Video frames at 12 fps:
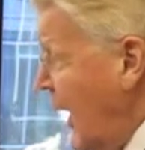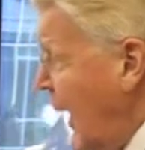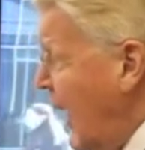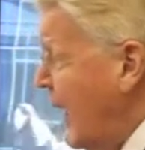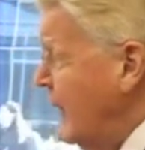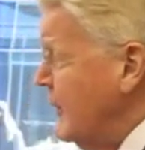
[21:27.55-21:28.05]

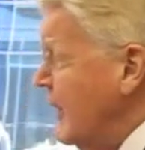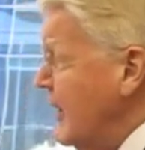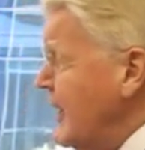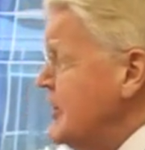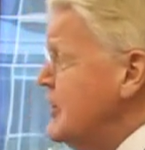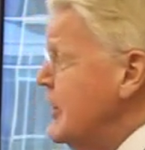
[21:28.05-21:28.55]
and
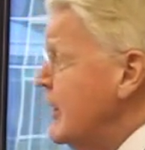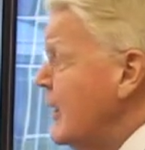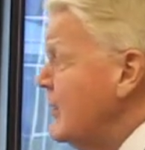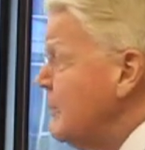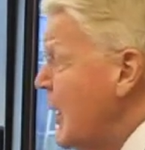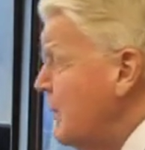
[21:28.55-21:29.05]
listing
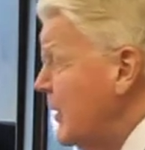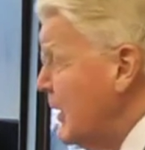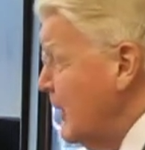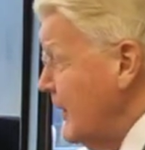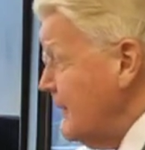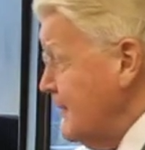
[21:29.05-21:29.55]
it
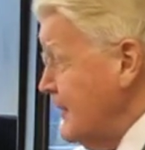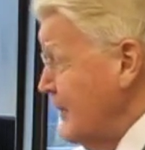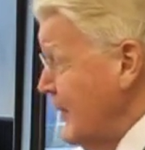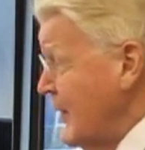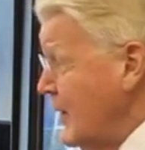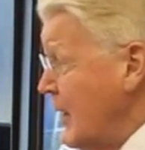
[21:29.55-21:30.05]
publicly,
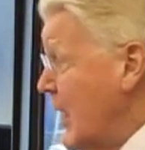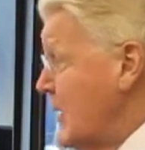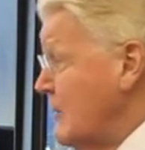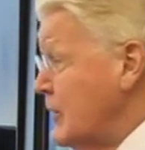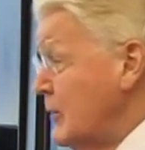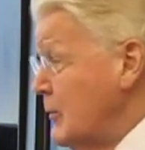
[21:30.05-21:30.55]

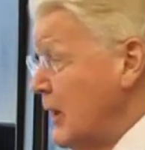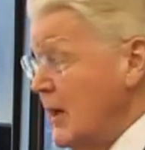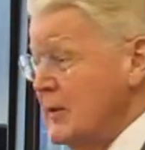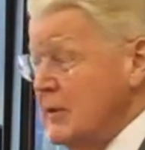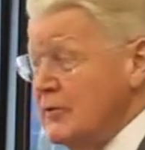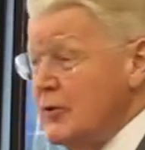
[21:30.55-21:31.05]
like we do in Iceland.